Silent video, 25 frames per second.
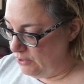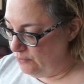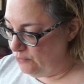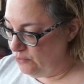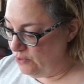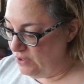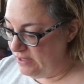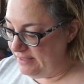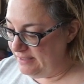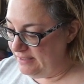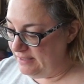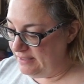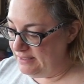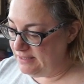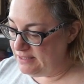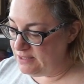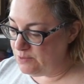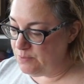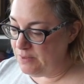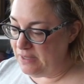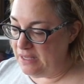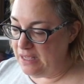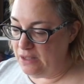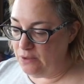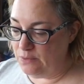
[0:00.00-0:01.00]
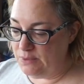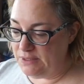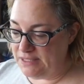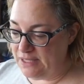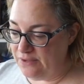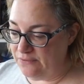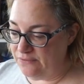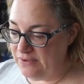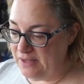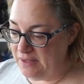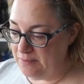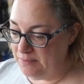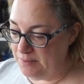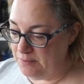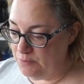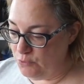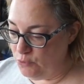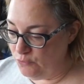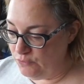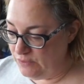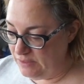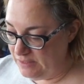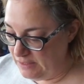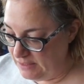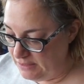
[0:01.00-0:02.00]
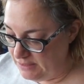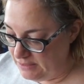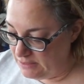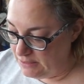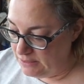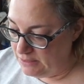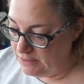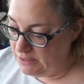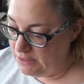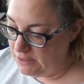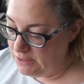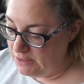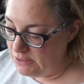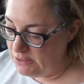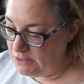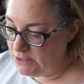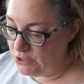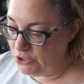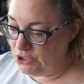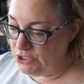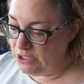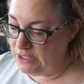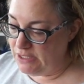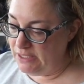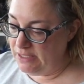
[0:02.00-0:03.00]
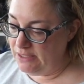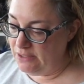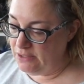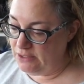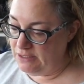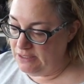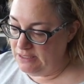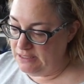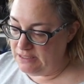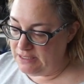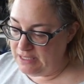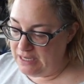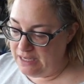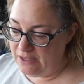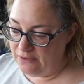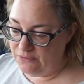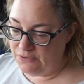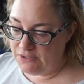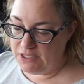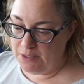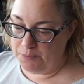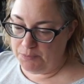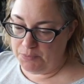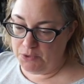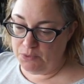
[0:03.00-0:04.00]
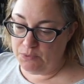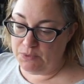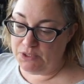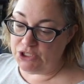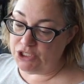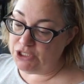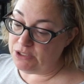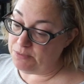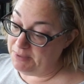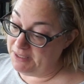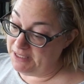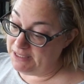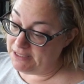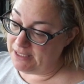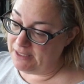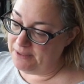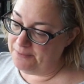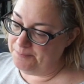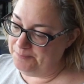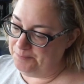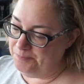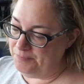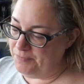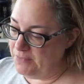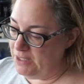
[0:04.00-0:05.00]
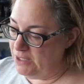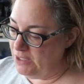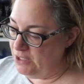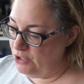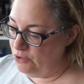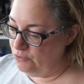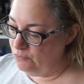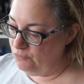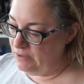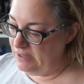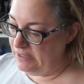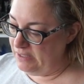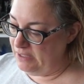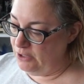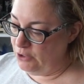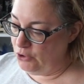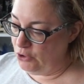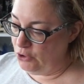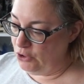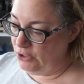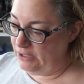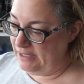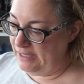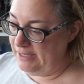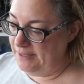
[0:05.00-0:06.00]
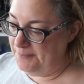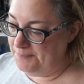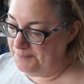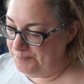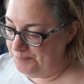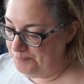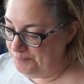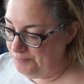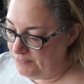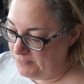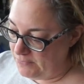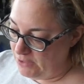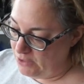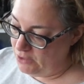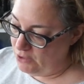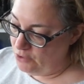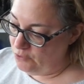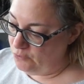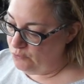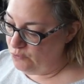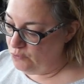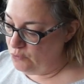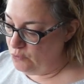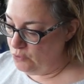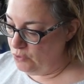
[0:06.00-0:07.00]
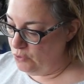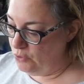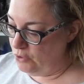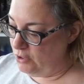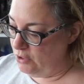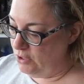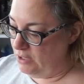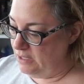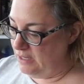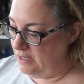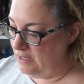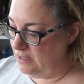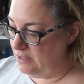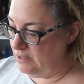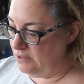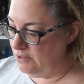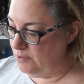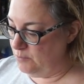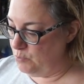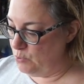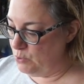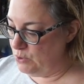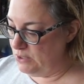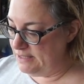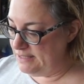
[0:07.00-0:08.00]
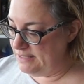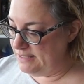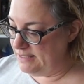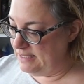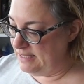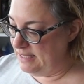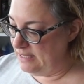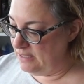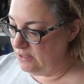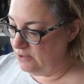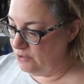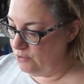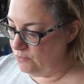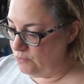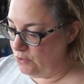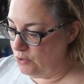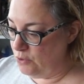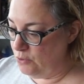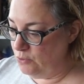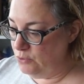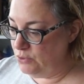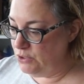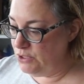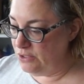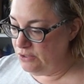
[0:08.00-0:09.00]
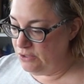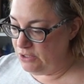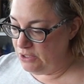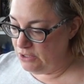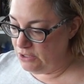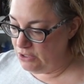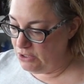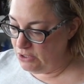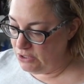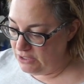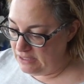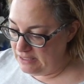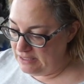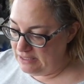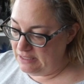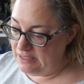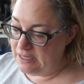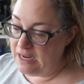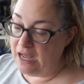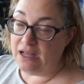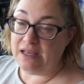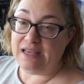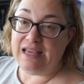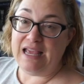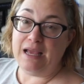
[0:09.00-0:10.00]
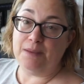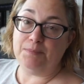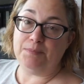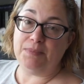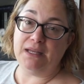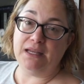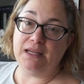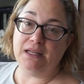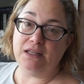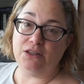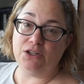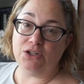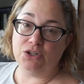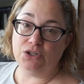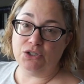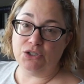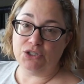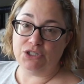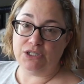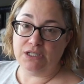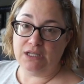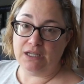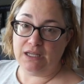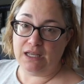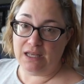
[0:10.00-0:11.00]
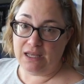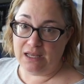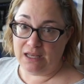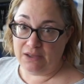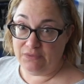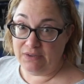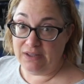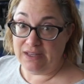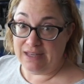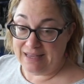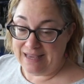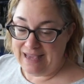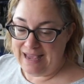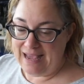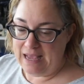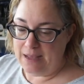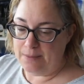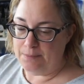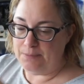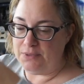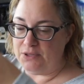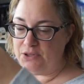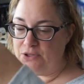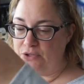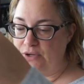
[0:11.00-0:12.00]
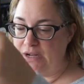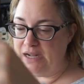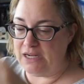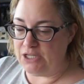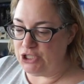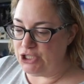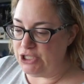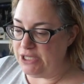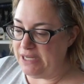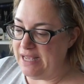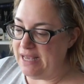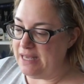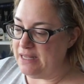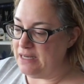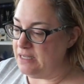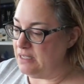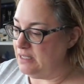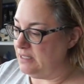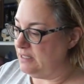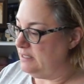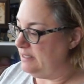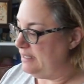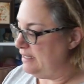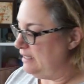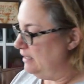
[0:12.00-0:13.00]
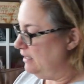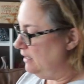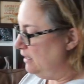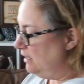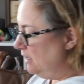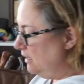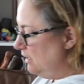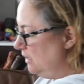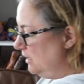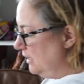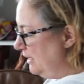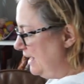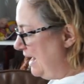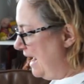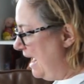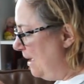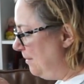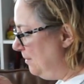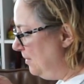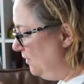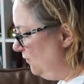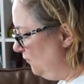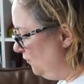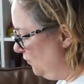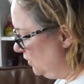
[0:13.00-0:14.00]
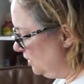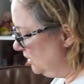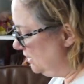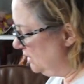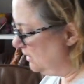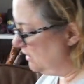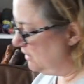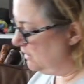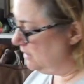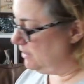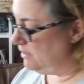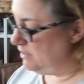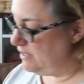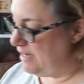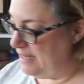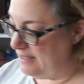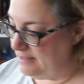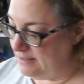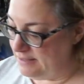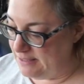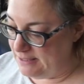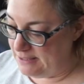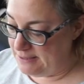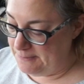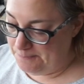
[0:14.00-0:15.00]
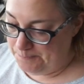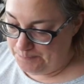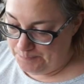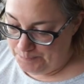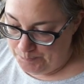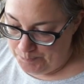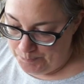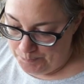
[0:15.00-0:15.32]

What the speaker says: Friday nights we always have family movie night. So tonight I'll need to have supper, which is pizza, ready early for the boys to get on the road. They're not camping, they're having a camp, but they're actually at a cabin versus tents.